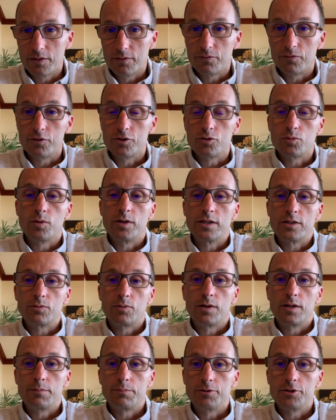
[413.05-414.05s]
for
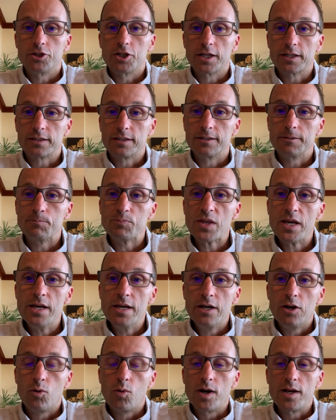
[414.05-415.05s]
2020 projected.
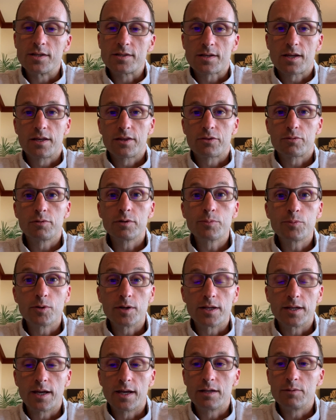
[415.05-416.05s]
Hawaii saw
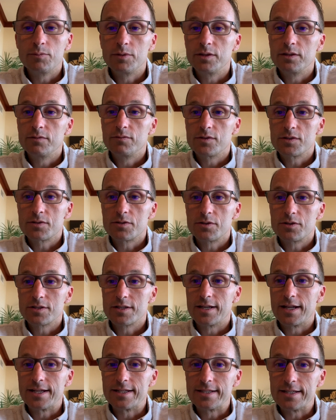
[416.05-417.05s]
3.9 million visitors
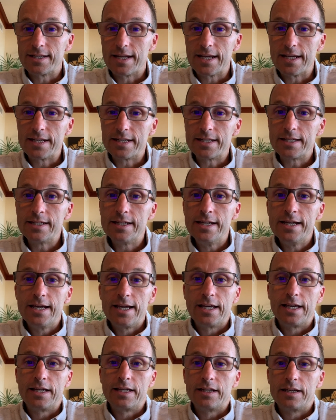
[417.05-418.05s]
in 1980,
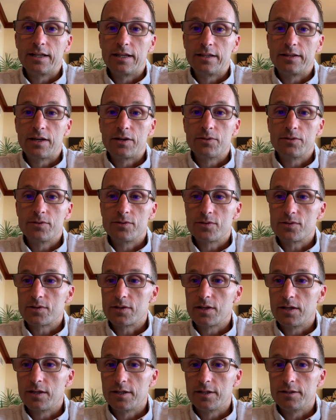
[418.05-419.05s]
and that was
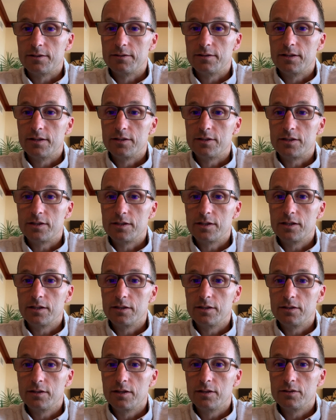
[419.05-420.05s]

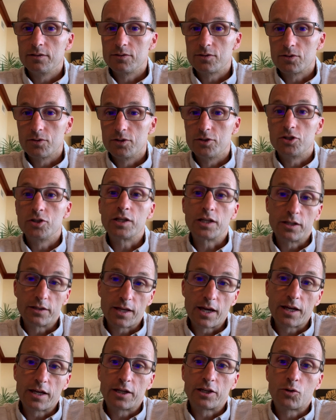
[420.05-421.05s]

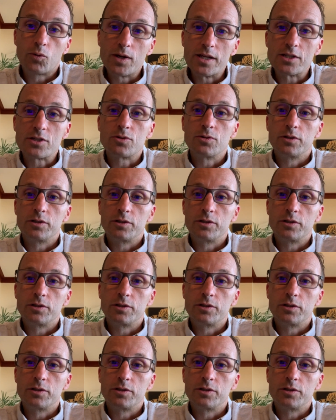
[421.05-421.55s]
that equates to a